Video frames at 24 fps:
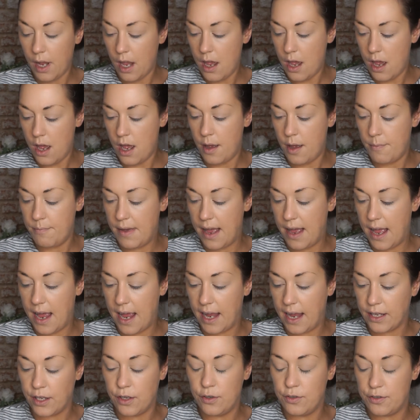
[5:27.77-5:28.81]

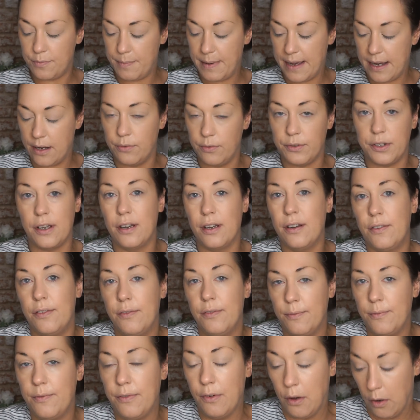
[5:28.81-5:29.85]
I use a powder,
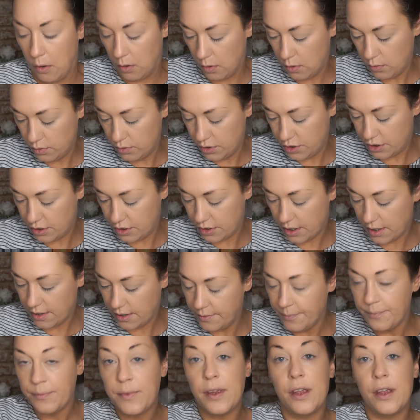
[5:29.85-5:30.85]
oh sugar,